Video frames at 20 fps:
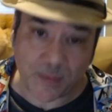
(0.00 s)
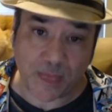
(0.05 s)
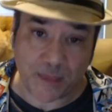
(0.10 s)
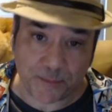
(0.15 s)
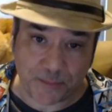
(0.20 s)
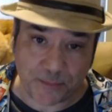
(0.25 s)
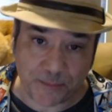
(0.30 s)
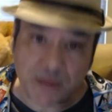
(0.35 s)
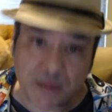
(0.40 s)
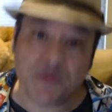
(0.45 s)

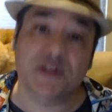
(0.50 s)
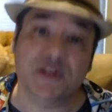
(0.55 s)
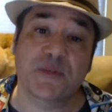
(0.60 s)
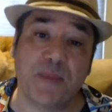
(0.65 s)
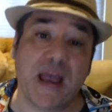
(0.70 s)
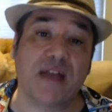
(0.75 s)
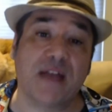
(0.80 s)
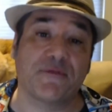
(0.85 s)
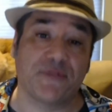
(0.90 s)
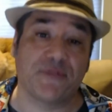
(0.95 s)
be
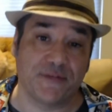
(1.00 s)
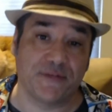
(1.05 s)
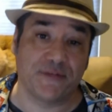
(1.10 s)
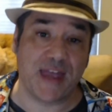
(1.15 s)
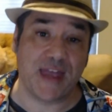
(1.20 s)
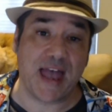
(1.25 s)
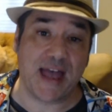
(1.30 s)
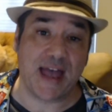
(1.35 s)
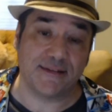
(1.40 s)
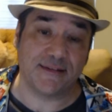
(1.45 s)
respectful of
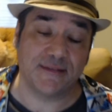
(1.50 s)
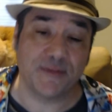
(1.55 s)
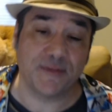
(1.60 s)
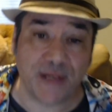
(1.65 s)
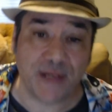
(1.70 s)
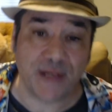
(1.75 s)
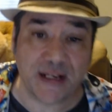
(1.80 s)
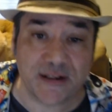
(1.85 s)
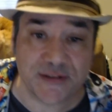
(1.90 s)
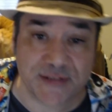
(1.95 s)
that. The
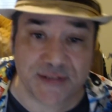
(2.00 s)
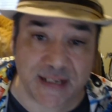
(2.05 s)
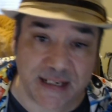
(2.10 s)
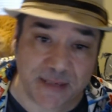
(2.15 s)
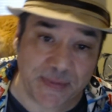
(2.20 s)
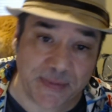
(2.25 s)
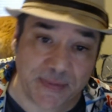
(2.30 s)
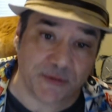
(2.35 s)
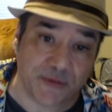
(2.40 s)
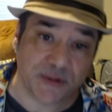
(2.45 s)
players need
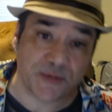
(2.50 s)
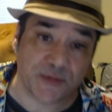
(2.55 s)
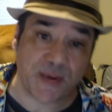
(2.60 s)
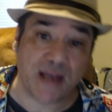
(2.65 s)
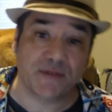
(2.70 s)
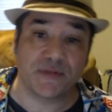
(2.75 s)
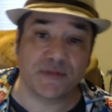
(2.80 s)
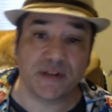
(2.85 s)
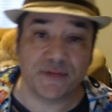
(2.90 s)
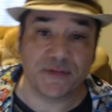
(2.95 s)
to be
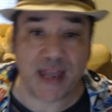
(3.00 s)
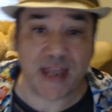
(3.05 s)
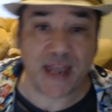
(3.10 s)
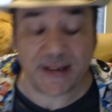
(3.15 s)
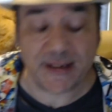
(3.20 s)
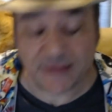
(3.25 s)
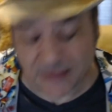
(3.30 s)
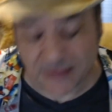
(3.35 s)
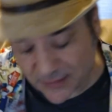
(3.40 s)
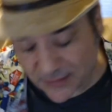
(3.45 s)
respectful of
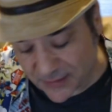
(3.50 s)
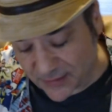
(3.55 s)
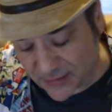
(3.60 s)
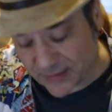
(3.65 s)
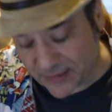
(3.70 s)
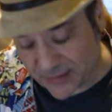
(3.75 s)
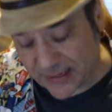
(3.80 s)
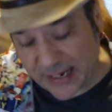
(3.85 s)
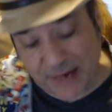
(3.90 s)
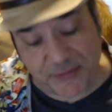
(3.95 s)
that,
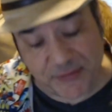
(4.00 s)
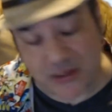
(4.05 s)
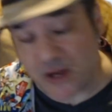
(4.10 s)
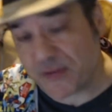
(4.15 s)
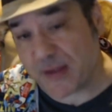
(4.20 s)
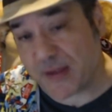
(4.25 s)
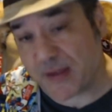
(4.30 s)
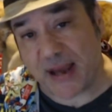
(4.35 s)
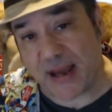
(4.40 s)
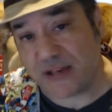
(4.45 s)
even though
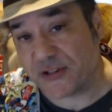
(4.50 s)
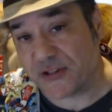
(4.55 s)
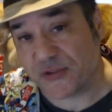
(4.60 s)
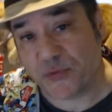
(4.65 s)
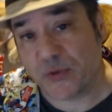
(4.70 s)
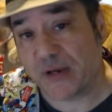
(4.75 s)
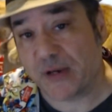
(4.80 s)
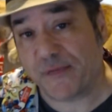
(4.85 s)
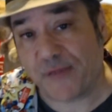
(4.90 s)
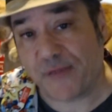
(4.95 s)
they may just
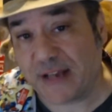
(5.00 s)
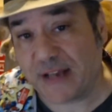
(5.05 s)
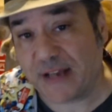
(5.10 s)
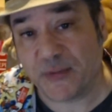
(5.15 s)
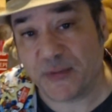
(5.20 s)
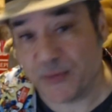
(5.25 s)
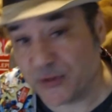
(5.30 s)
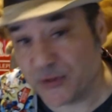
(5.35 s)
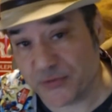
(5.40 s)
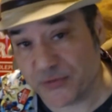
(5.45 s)
want to fight
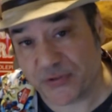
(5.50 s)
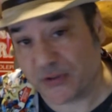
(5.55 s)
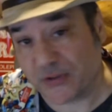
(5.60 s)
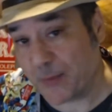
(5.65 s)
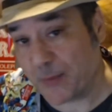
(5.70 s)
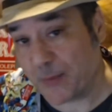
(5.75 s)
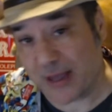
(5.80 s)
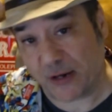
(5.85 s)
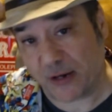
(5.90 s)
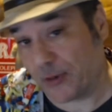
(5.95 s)
the Medusa
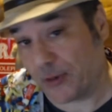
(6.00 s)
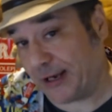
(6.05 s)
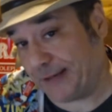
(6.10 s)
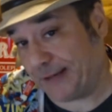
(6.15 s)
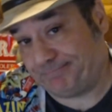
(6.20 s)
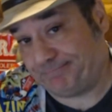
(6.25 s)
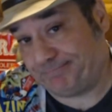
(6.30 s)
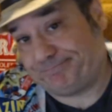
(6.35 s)
no matter what.